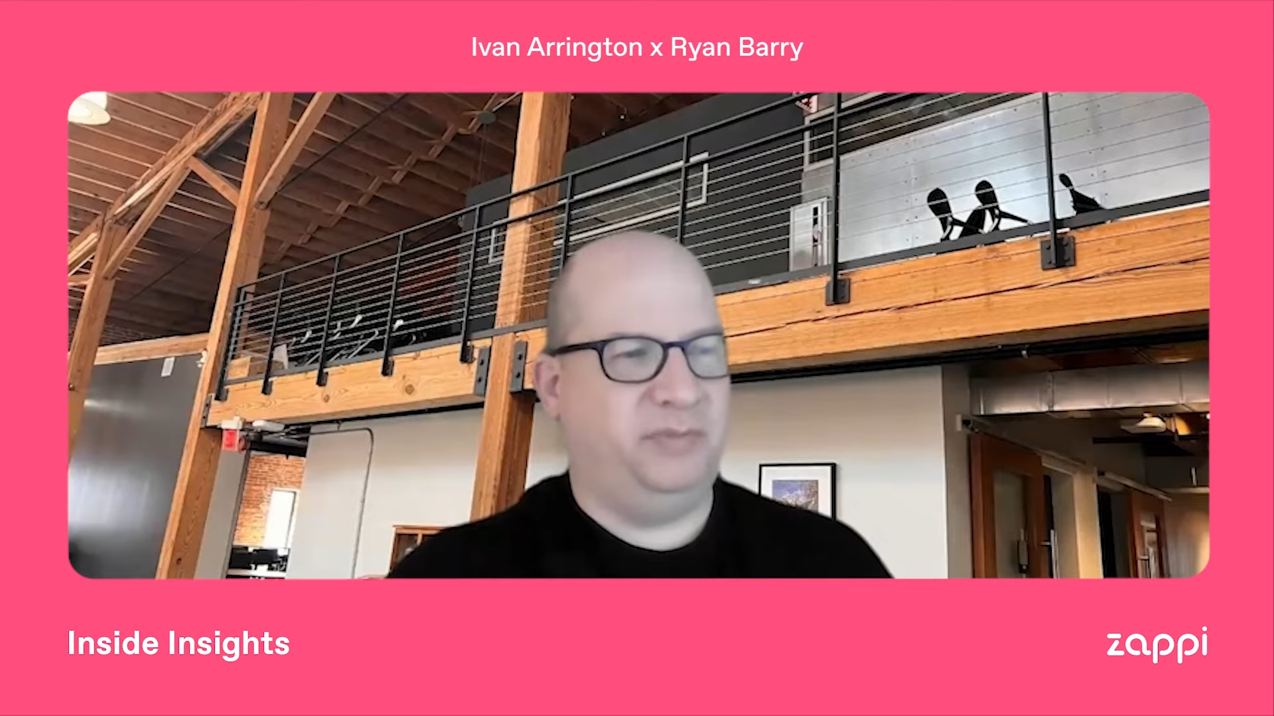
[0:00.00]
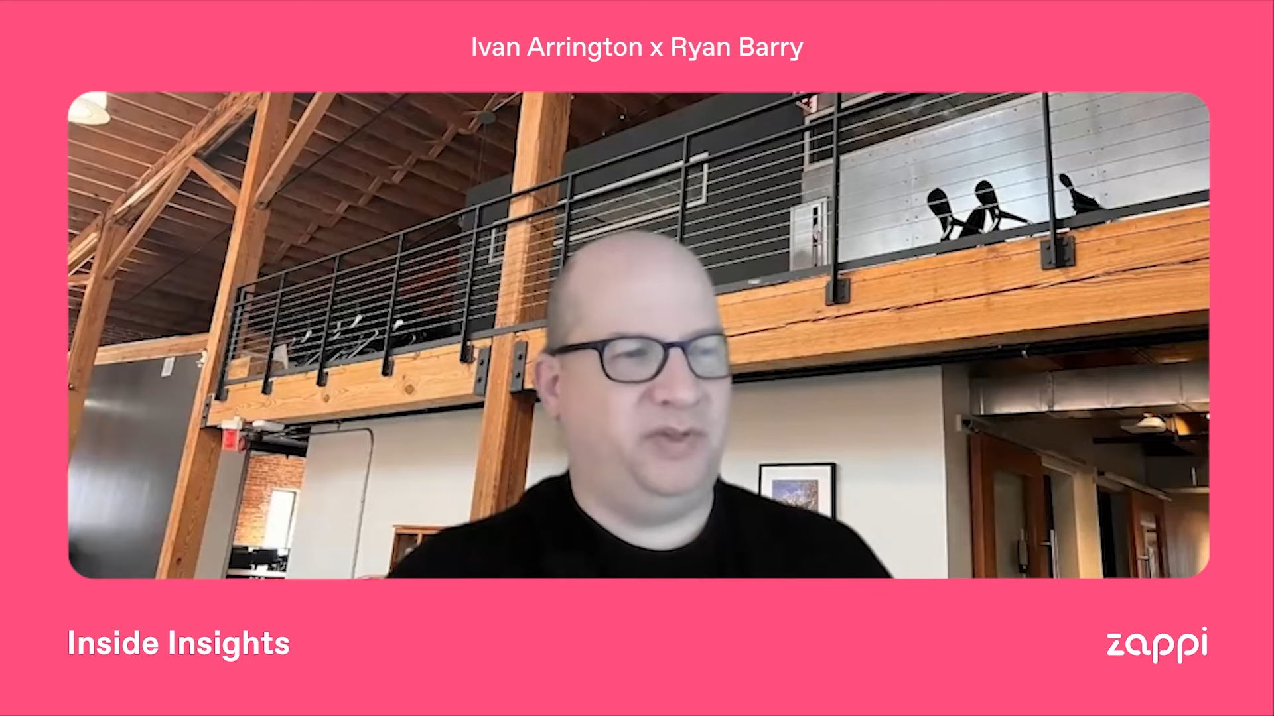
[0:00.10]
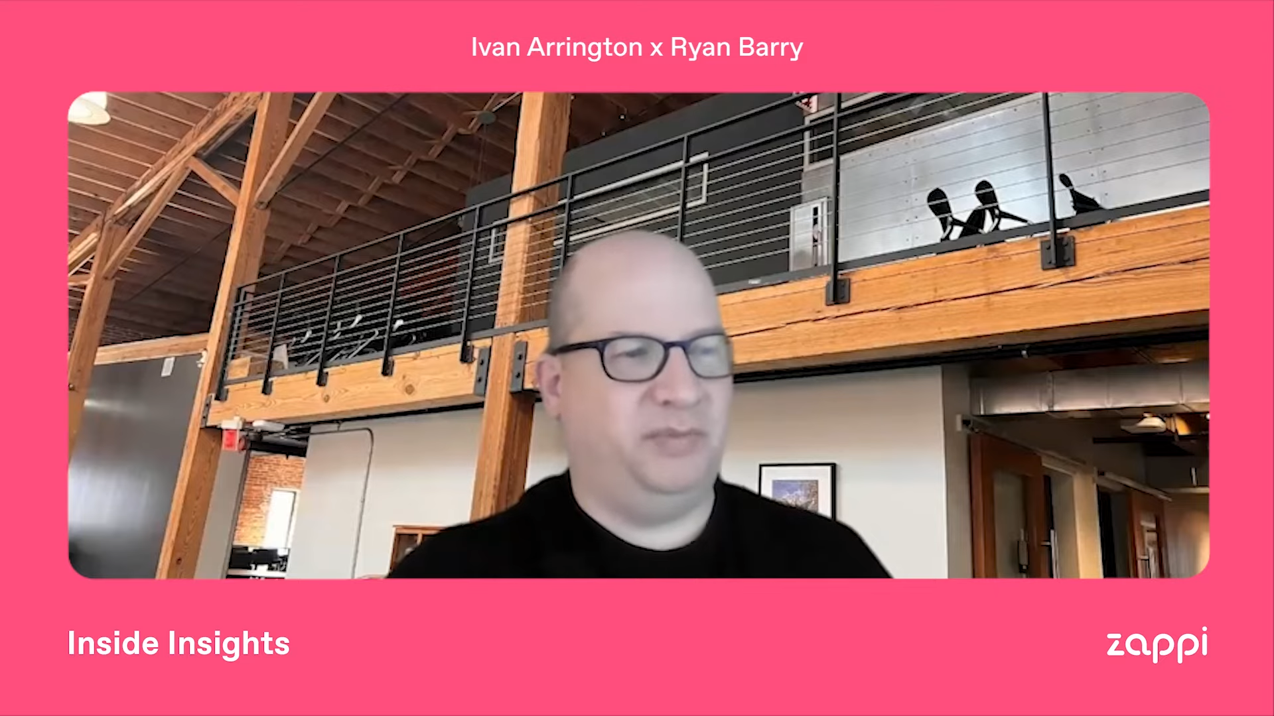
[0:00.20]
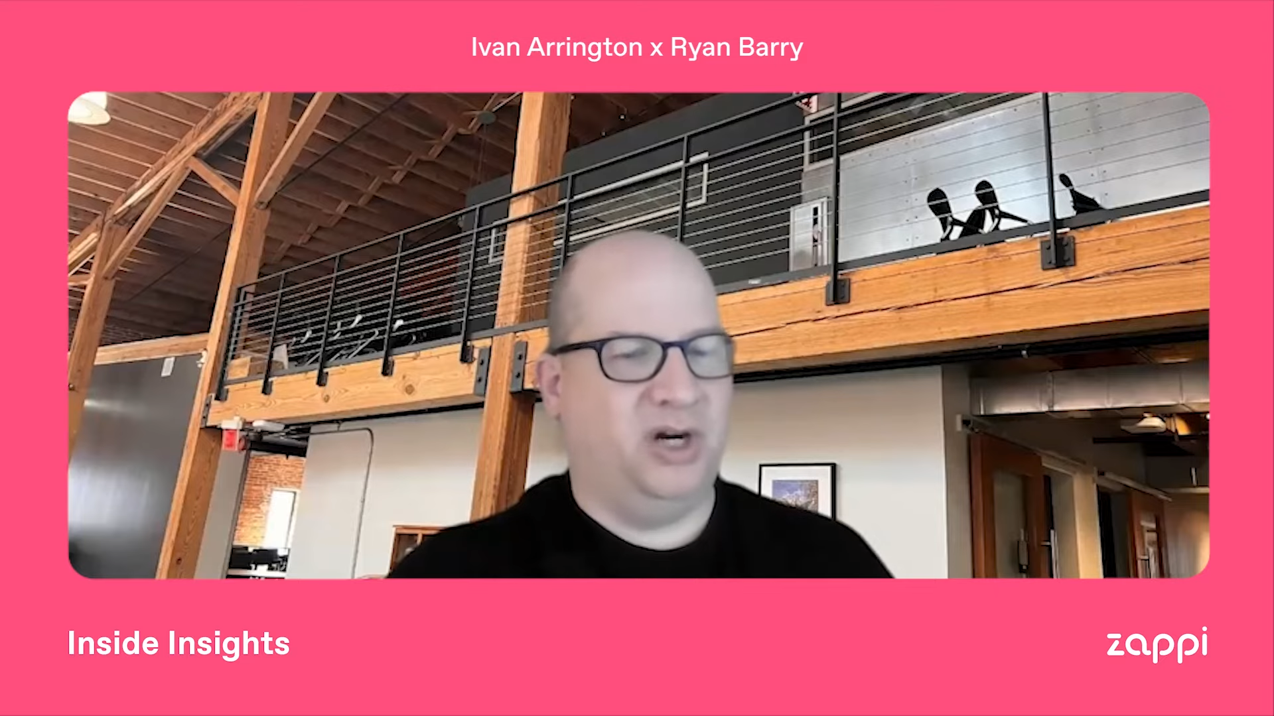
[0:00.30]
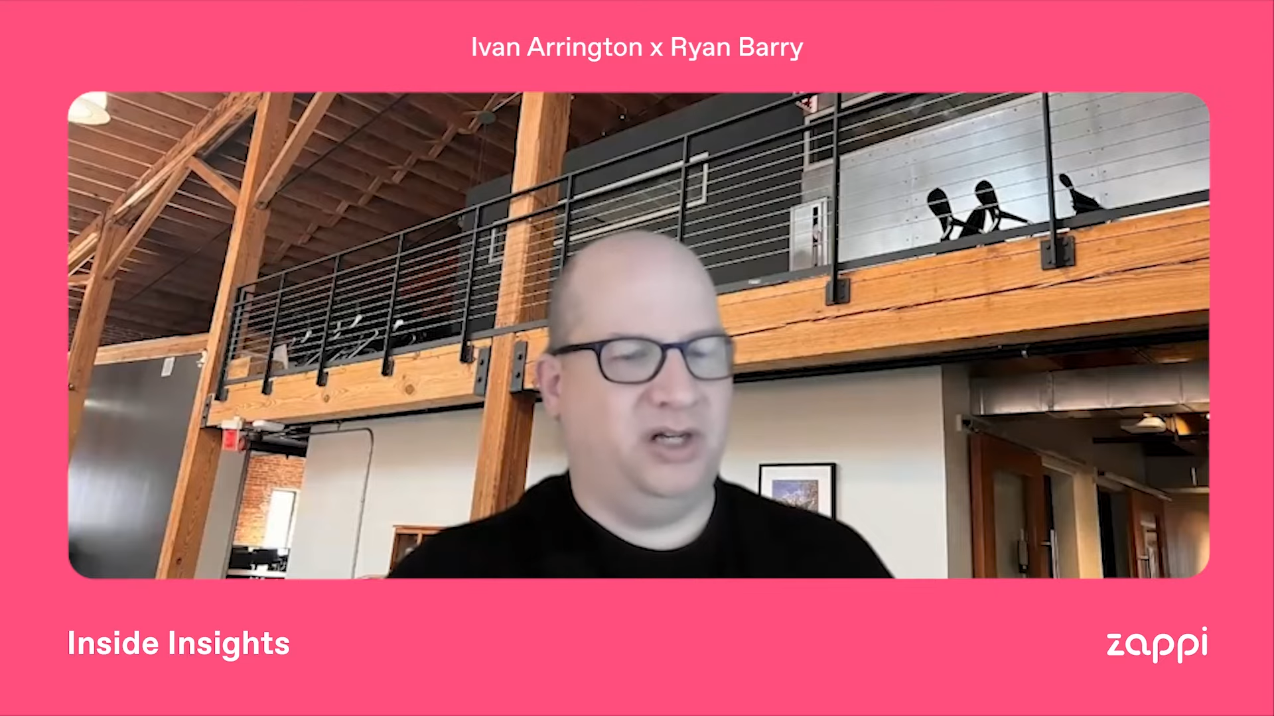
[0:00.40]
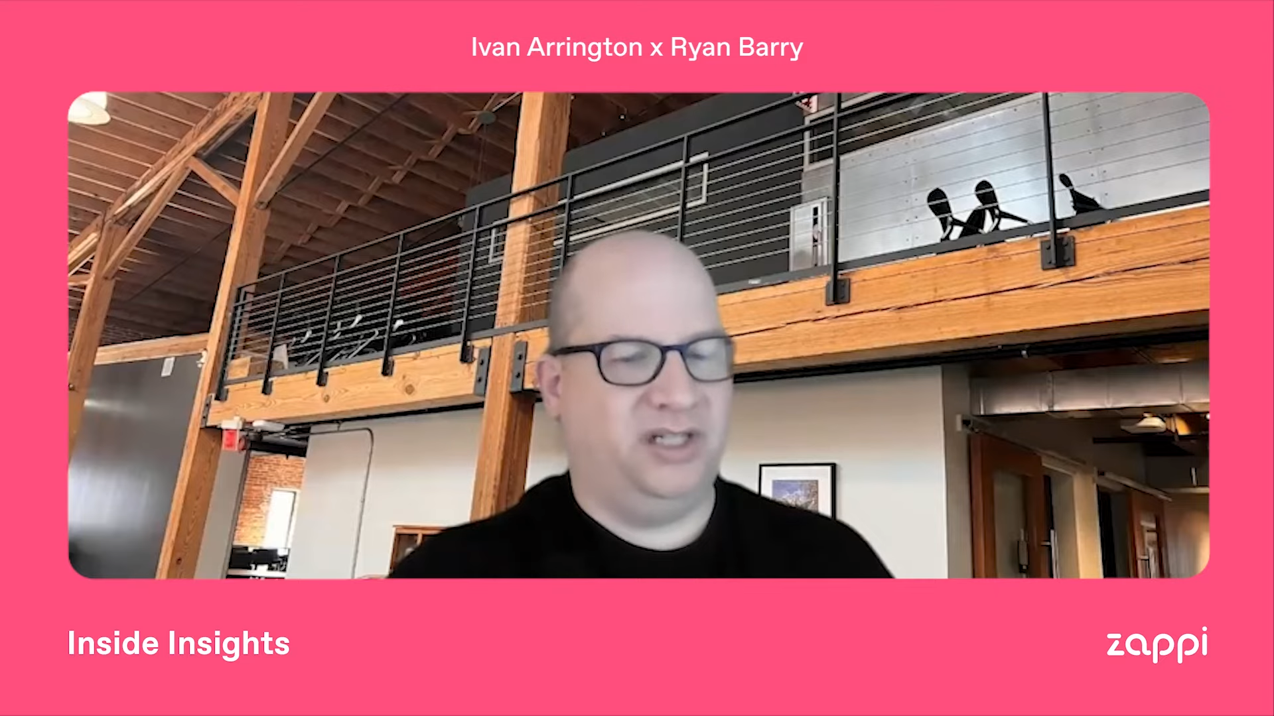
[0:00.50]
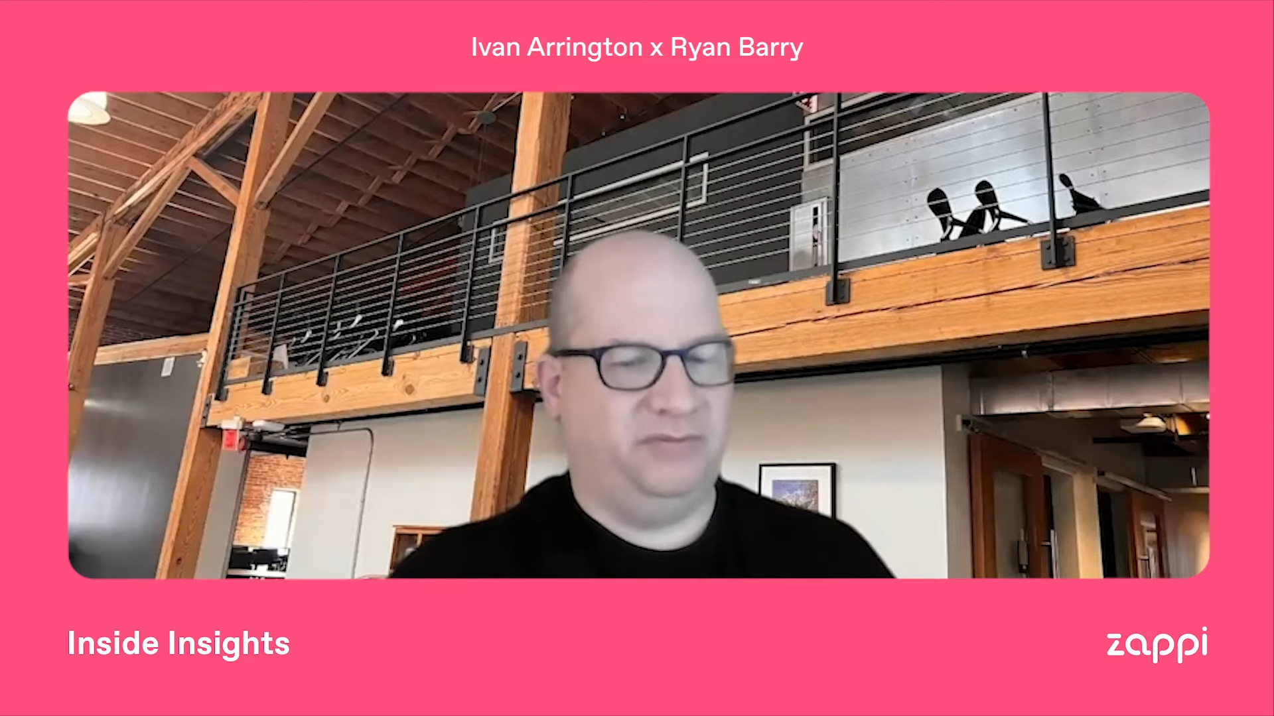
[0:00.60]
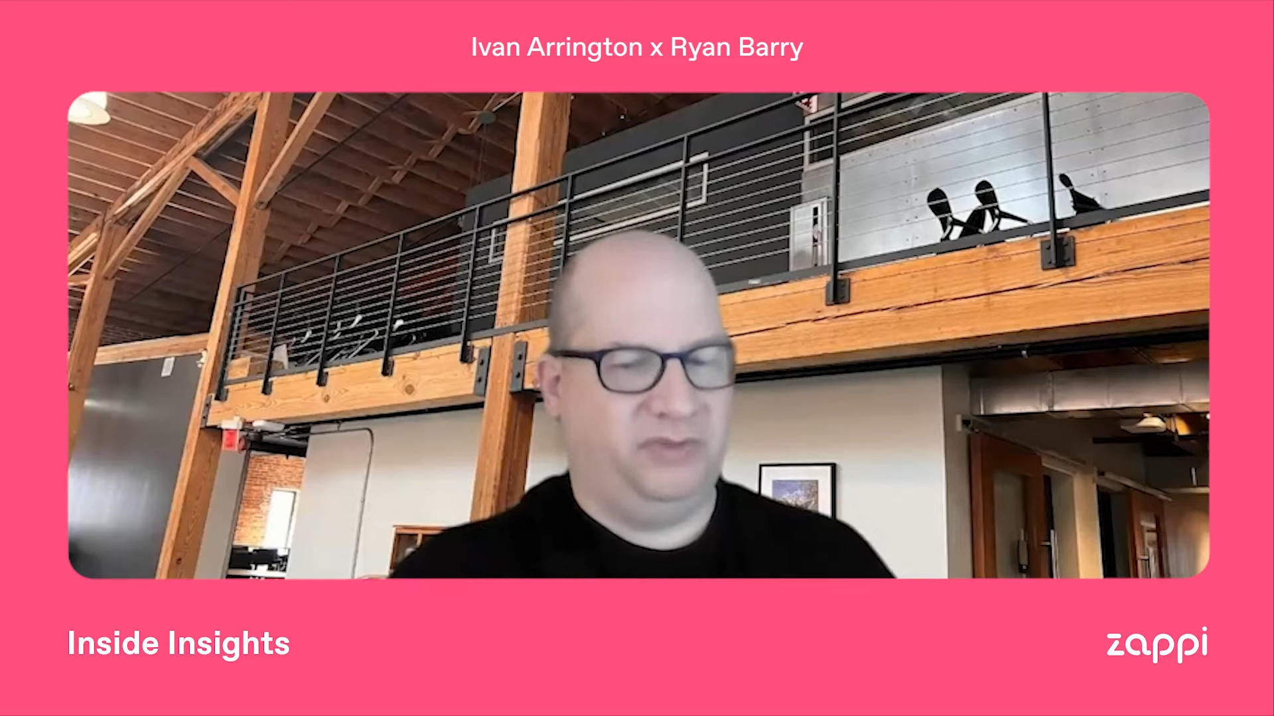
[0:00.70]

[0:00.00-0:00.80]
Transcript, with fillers: VP of marketing